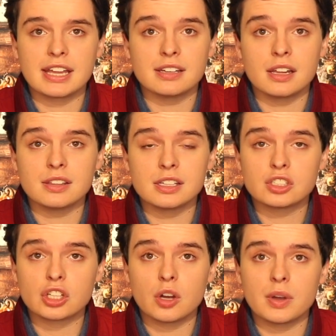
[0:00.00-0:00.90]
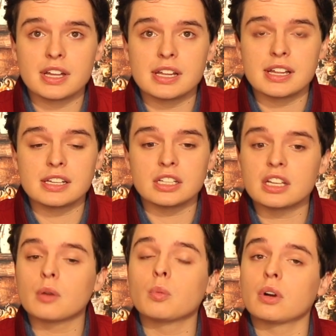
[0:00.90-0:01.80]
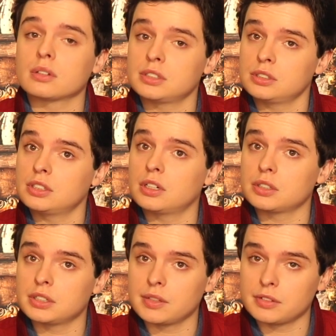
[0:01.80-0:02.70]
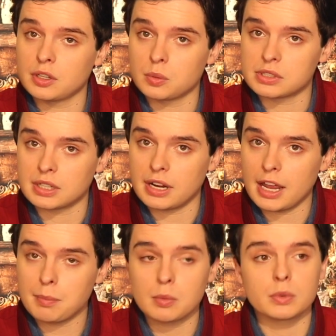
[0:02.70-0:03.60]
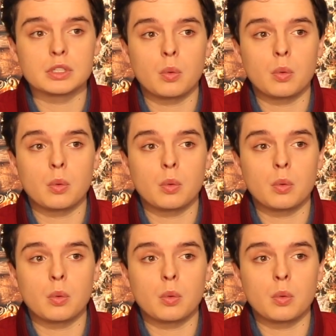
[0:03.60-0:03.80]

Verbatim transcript: And this show, it, it well, you know, you never know what's going to happen when you